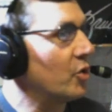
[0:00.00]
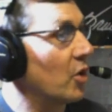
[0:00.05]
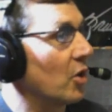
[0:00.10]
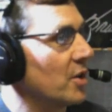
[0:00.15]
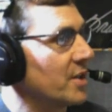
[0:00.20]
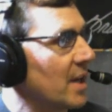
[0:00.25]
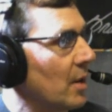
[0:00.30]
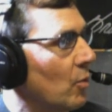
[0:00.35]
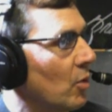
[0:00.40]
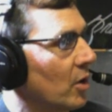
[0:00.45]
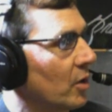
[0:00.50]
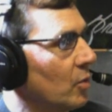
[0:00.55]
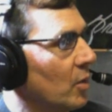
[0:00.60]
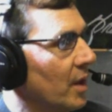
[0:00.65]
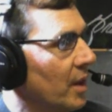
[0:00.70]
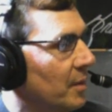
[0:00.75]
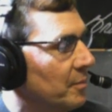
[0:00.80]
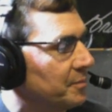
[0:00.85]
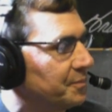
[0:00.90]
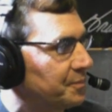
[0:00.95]
girls I worked with,
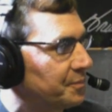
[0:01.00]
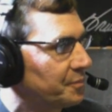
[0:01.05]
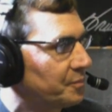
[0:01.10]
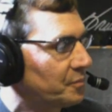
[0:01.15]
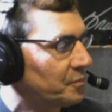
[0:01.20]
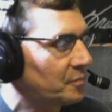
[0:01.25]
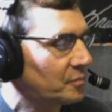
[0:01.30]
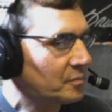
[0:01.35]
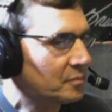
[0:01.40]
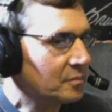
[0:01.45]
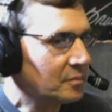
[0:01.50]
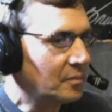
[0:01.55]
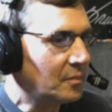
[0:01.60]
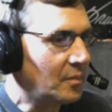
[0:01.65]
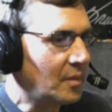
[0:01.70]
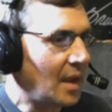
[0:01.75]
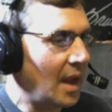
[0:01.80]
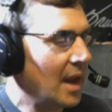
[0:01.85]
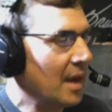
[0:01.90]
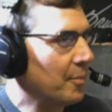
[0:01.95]

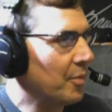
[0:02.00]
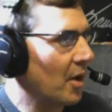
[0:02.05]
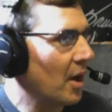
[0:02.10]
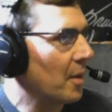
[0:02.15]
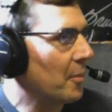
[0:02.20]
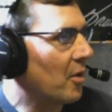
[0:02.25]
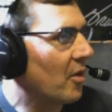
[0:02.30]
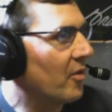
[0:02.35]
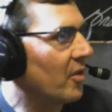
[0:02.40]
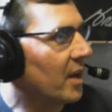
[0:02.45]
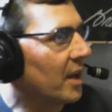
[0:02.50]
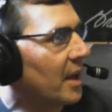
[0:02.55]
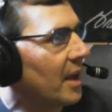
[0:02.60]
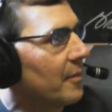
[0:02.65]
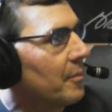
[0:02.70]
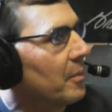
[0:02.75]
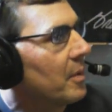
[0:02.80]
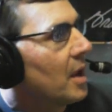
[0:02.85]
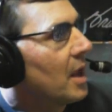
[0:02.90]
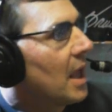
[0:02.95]
and he brought them over and
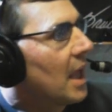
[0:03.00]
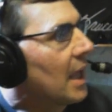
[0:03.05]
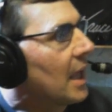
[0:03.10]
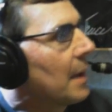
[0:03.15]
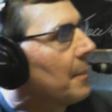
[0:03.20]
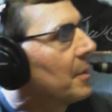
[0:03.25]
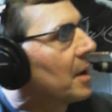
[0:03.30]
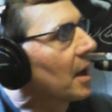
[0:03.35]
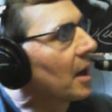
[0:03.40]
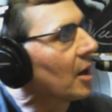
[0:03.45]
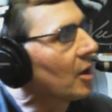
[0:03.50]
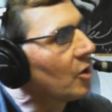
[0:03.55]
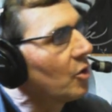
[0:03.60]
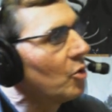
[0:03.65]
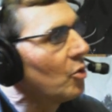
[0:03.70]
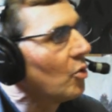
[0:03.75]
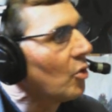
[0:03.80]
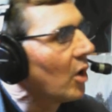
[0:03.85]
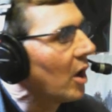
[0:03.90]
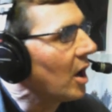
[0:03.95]
he gave them like a
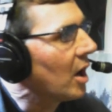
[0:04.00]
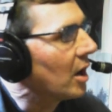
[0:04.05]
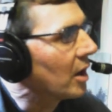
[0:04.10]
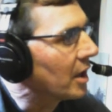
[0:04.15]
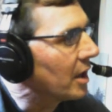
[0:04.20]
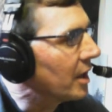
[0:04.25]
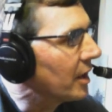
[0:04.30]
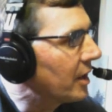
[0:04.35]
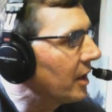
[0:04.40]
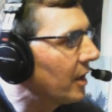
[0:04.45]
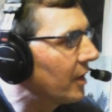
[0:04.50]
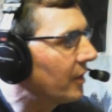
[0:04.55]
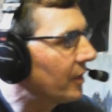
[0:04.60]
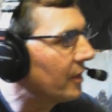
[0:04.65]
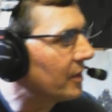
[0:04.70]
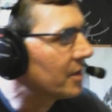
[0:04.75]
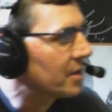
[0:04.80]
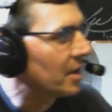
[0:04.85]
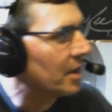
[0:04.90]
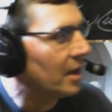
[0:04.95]
cool hug and a kiss
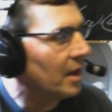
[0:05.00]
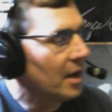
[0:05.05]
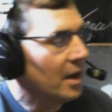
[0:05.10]
and shit.